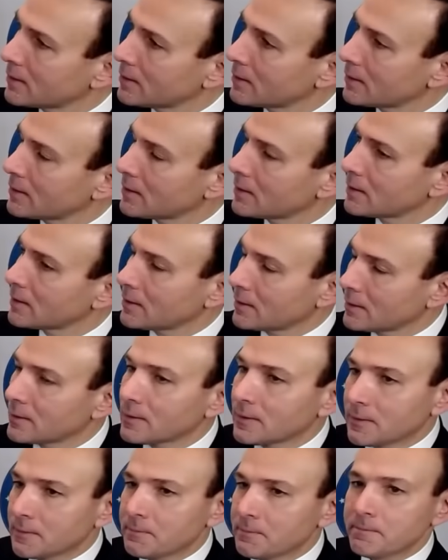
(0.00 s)

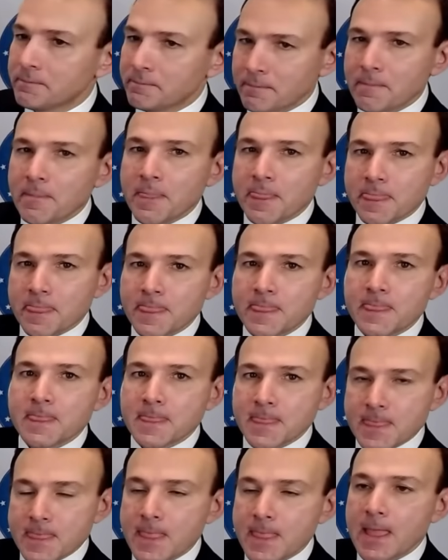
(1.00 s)

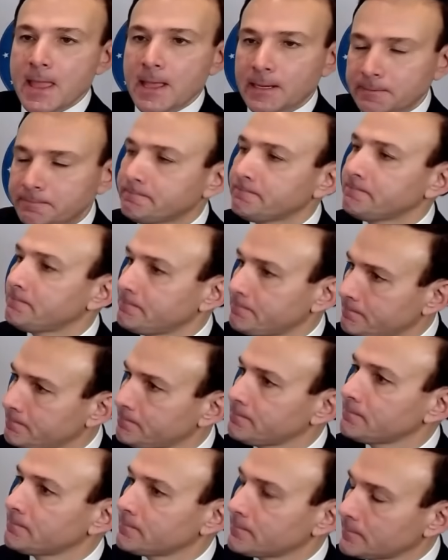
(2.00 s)

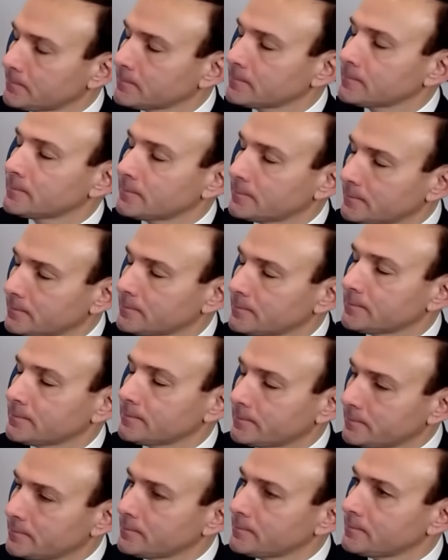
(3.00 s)

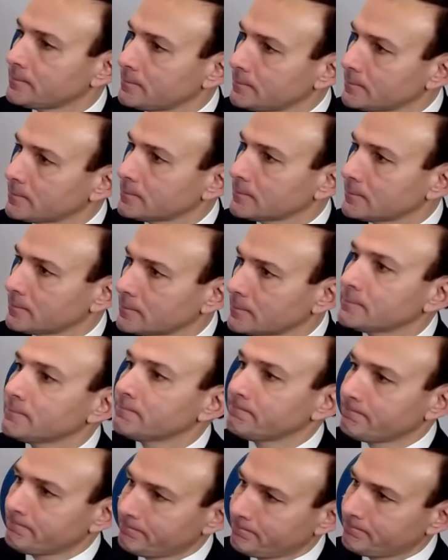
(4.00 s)

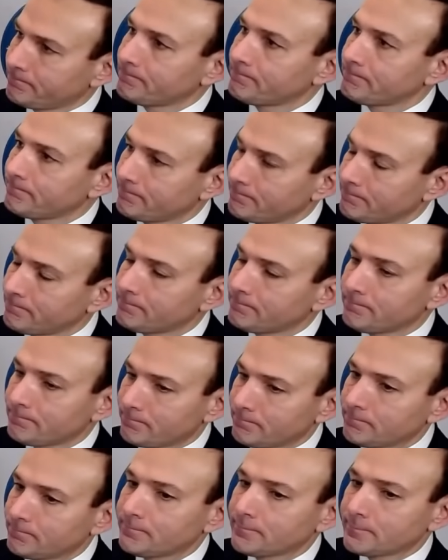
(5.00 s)

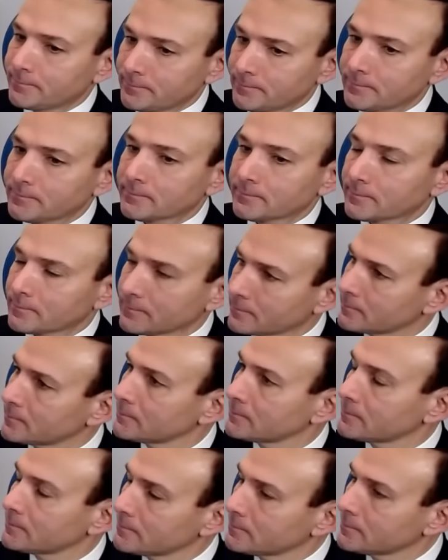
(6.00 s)

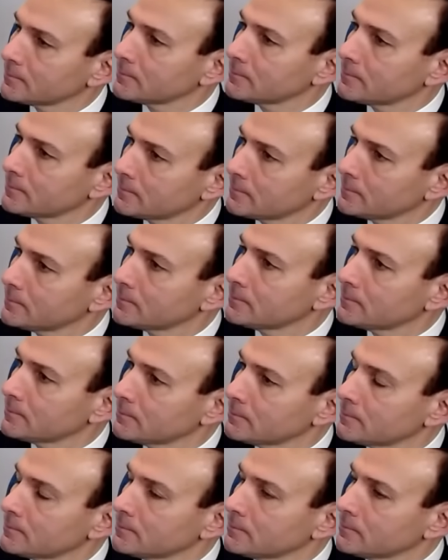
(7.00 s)
[no speech]